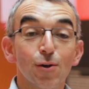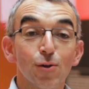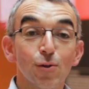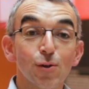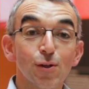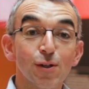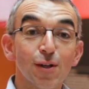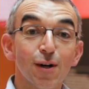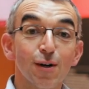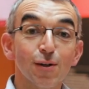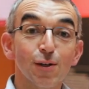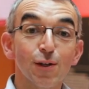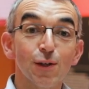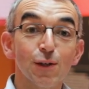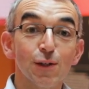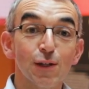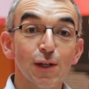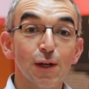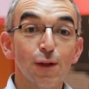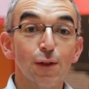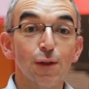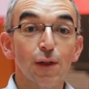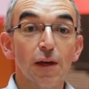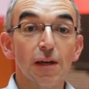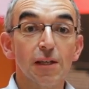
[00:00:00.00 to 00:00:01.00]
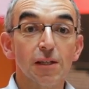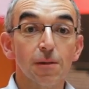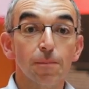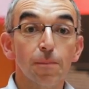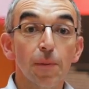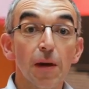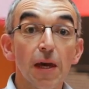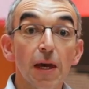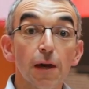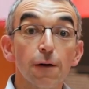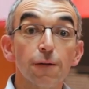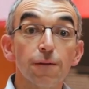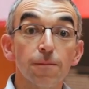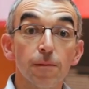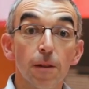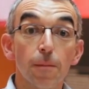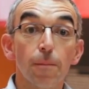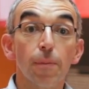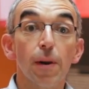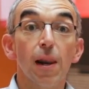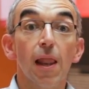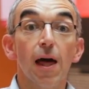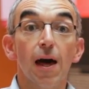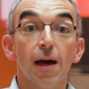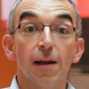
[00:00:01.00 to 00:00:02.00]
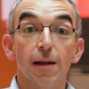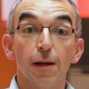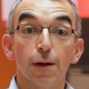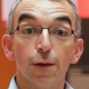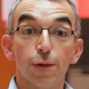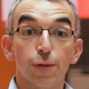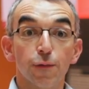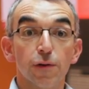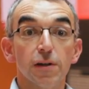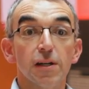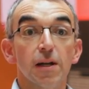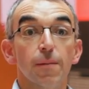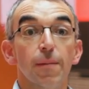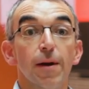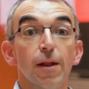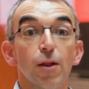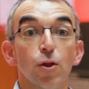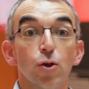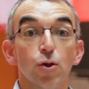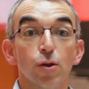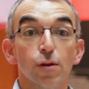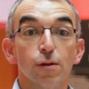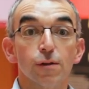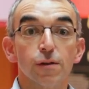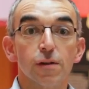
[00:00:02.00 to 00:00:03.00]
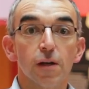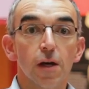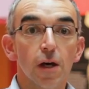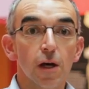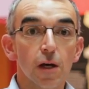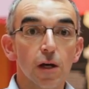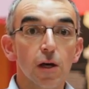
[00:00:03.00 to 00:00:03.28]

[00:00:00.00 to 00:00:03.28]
you start to see things appear from the plan in 3 dimensions.